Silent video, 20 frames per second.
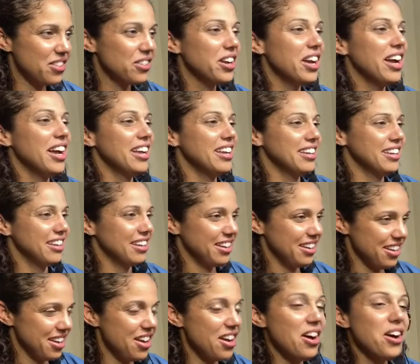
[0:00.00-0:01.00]
Okay.
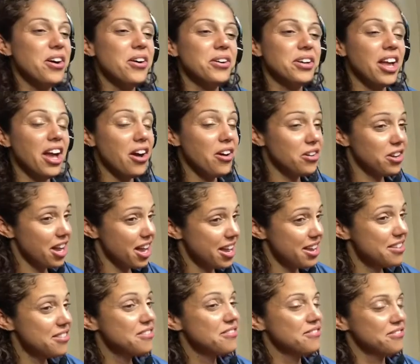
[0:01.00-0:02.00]
Oh, okay,
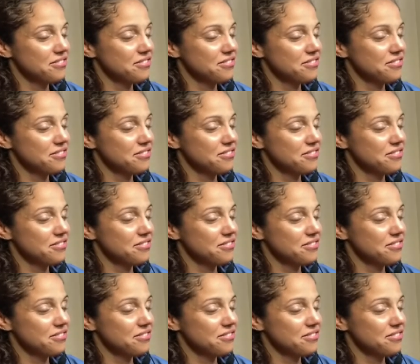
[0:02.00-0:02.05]
okay.